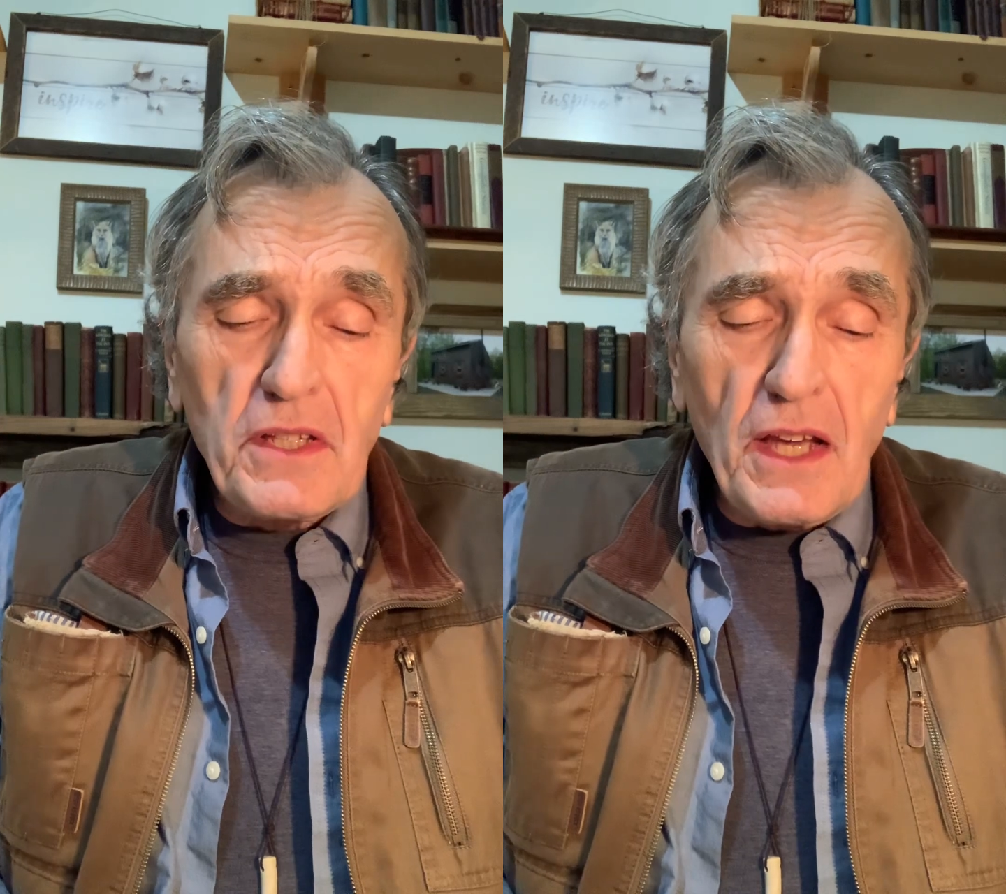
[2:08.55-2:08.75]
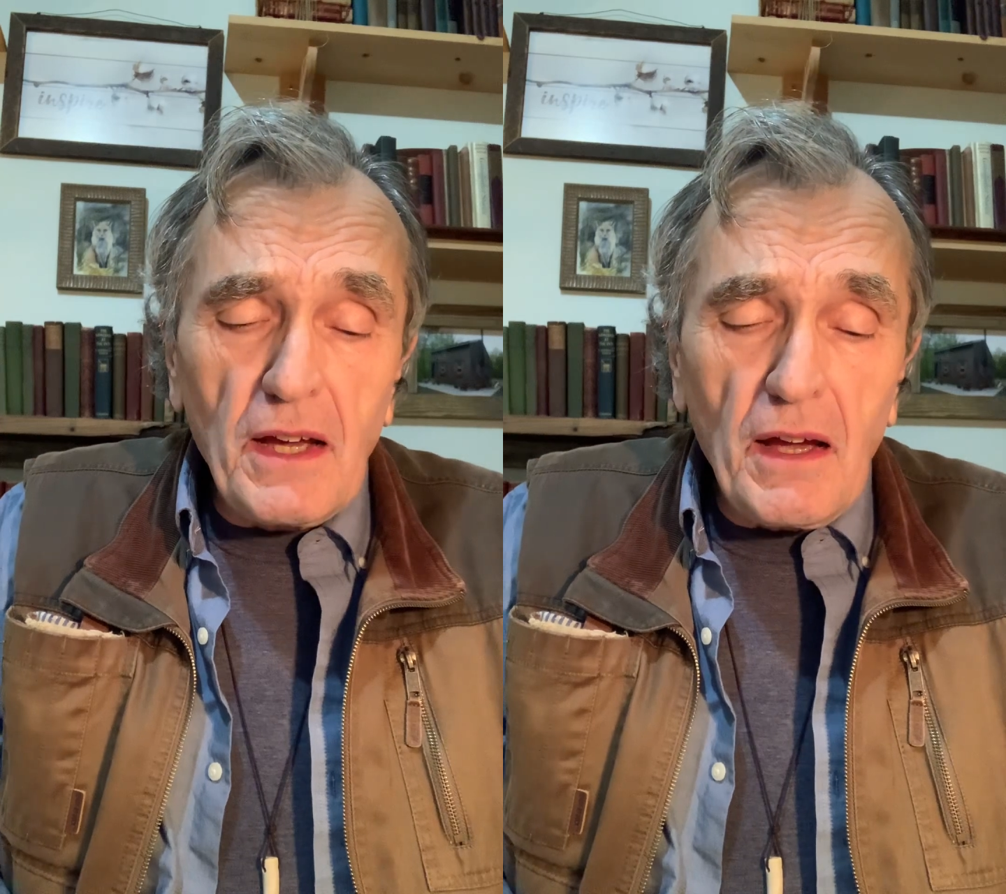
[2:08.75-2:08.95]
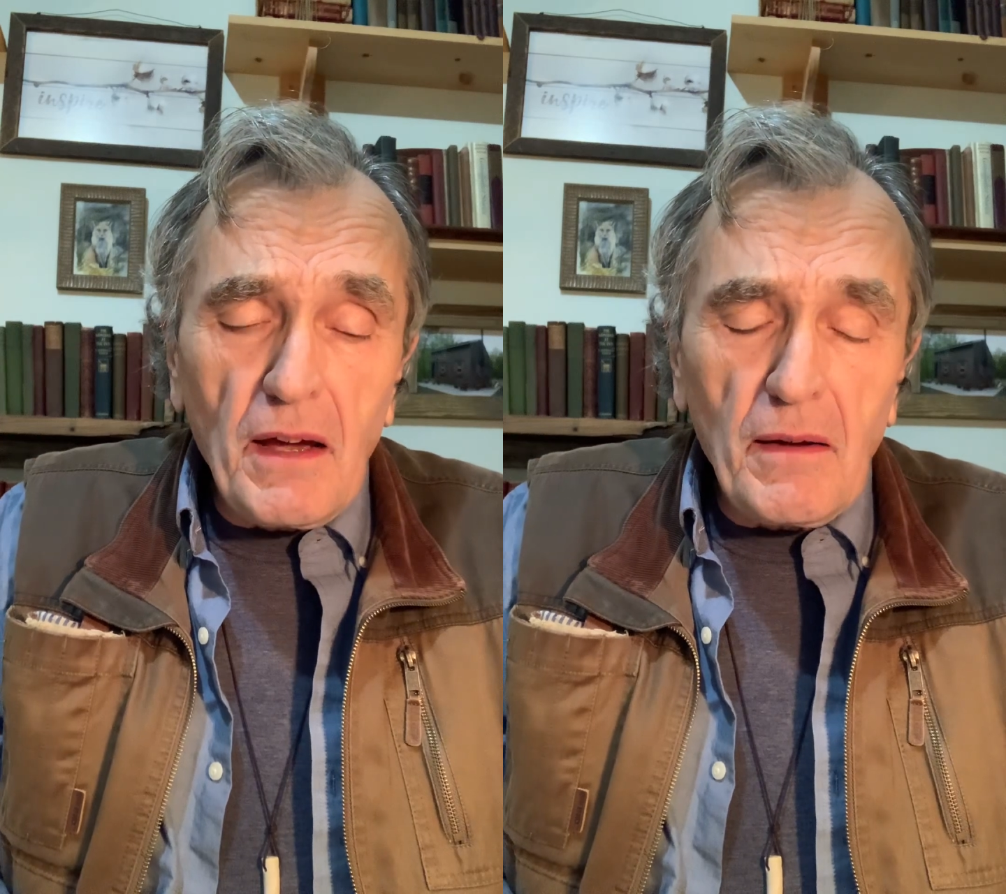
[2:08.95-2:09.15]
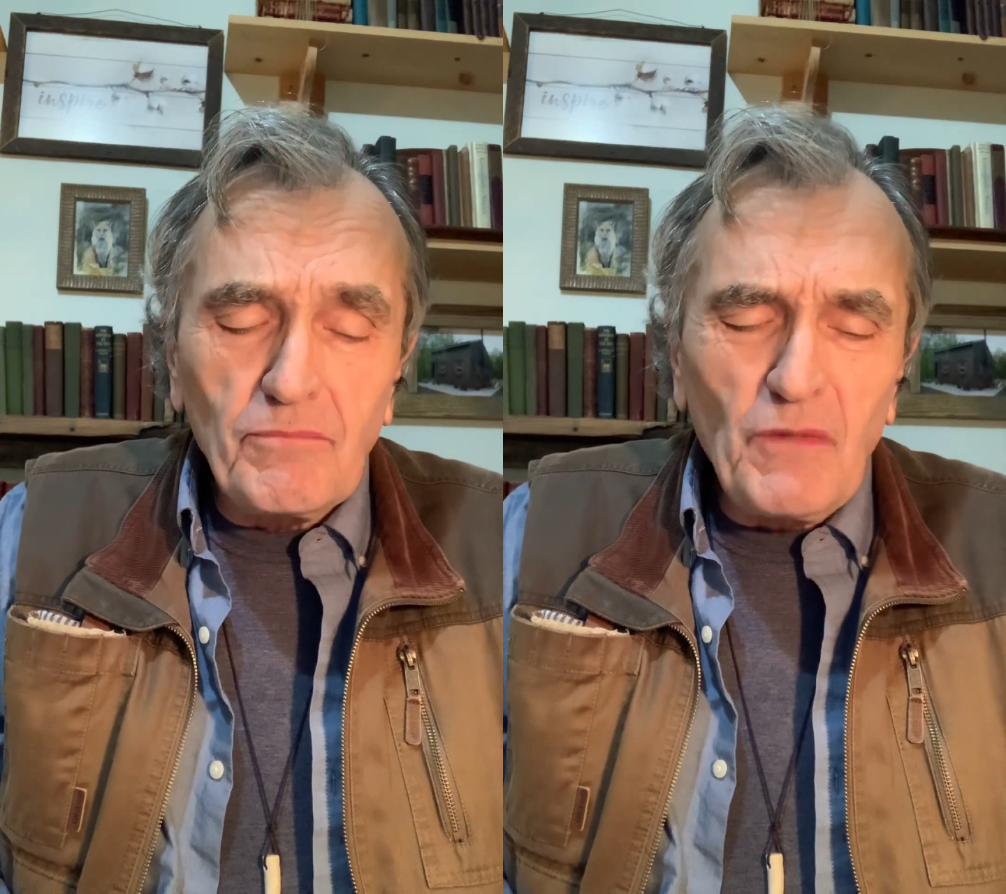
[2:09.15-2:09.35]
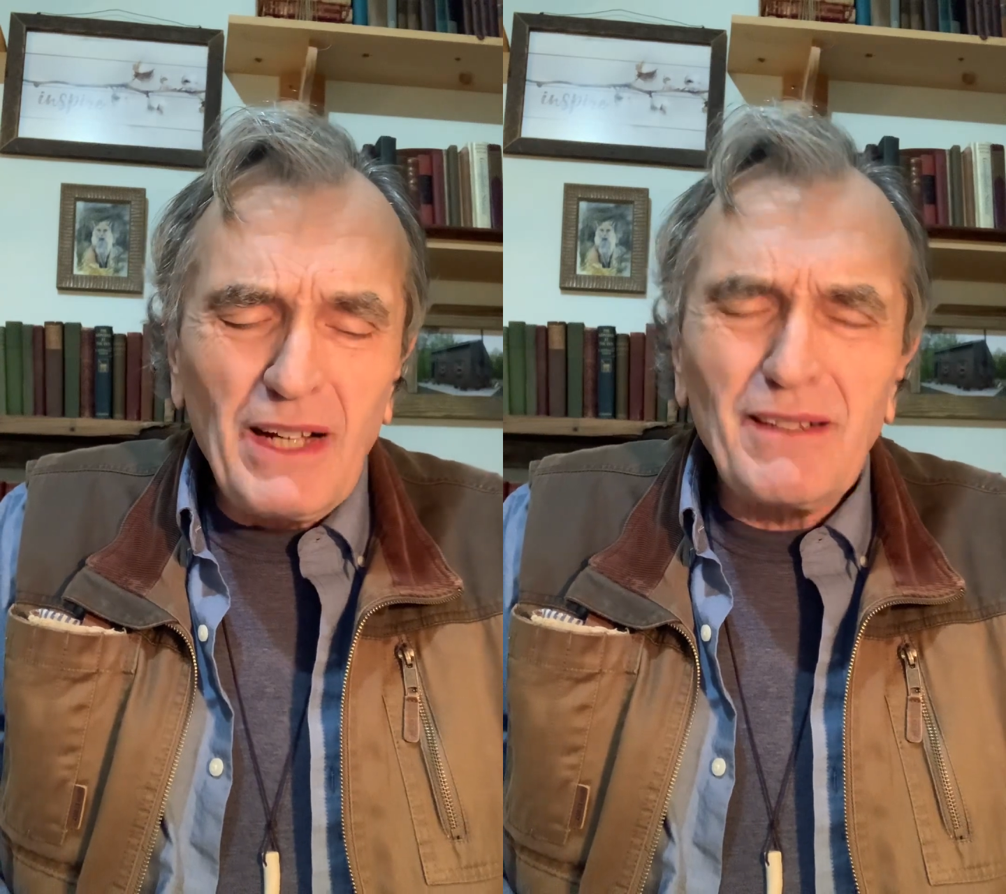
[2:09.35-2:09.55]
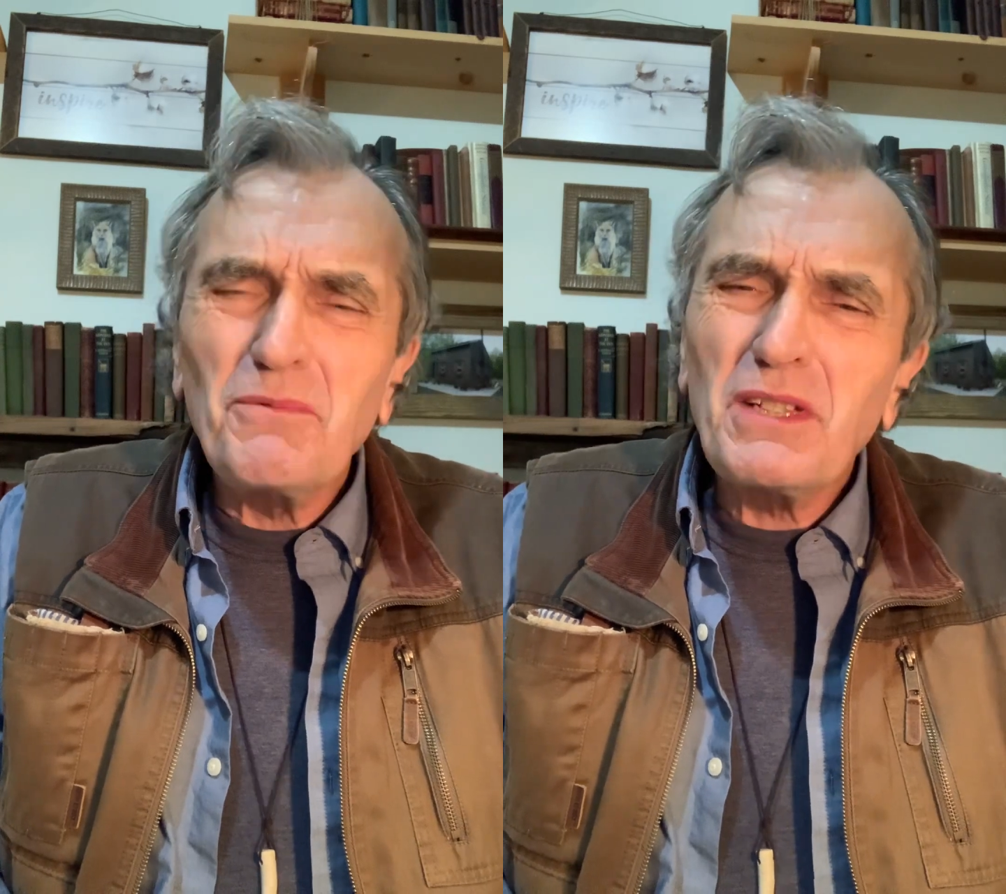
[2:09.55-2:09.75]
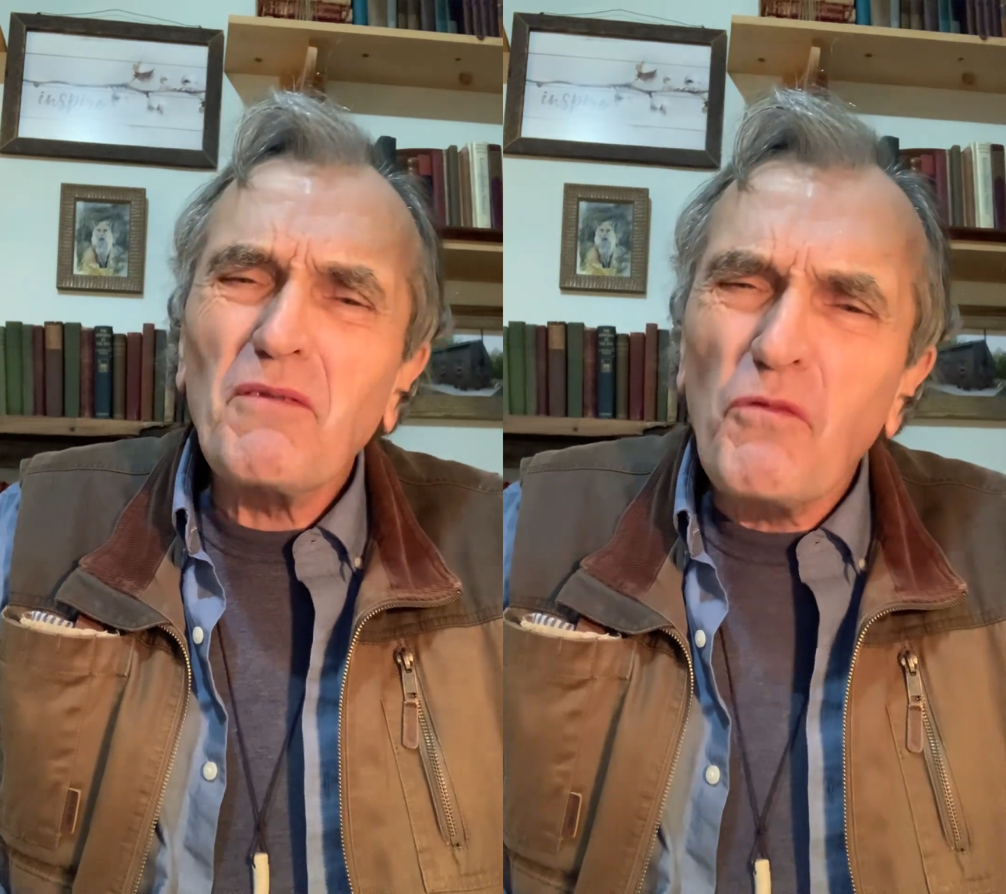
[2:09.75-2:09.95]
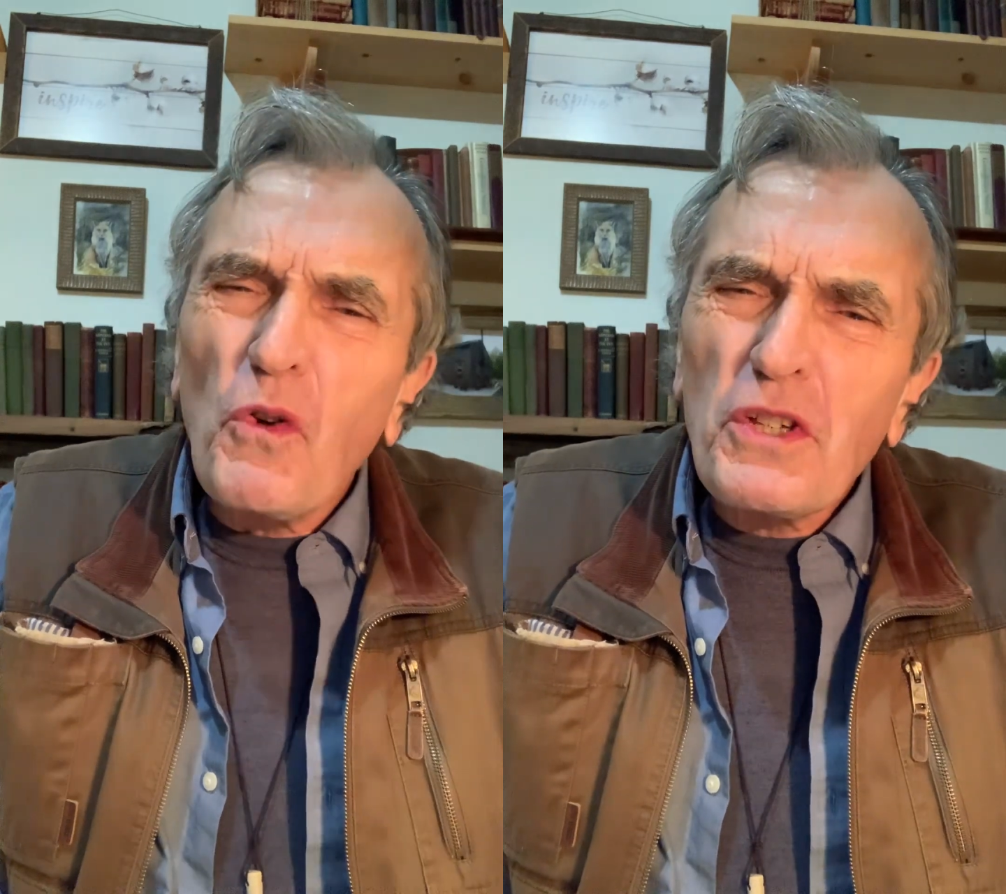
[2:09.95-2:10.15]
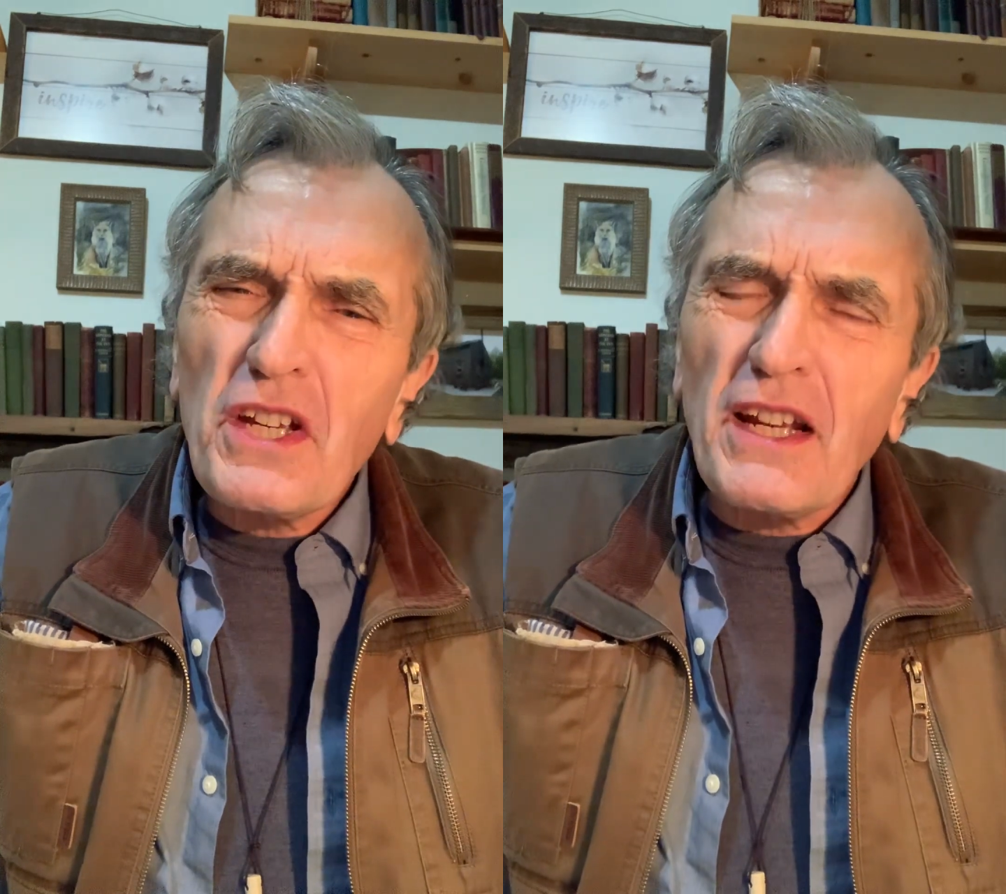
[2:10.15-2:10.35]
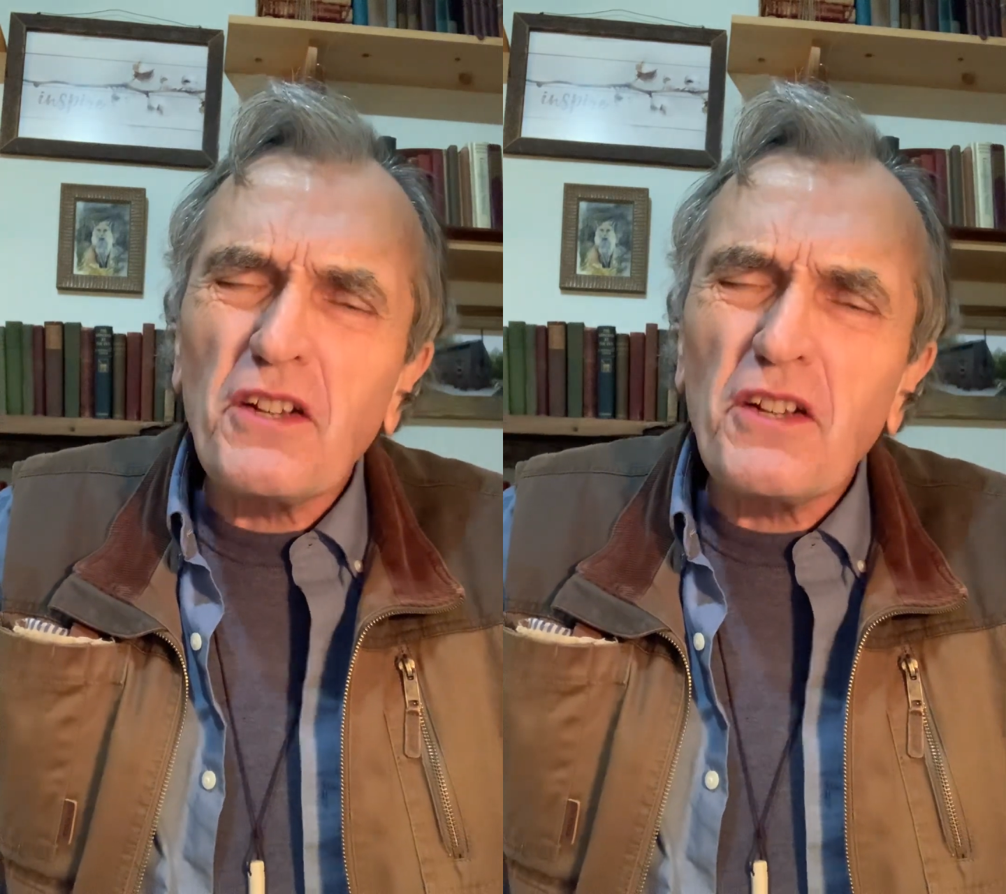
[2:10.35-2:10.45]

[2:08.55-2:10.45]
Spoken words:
unfortunate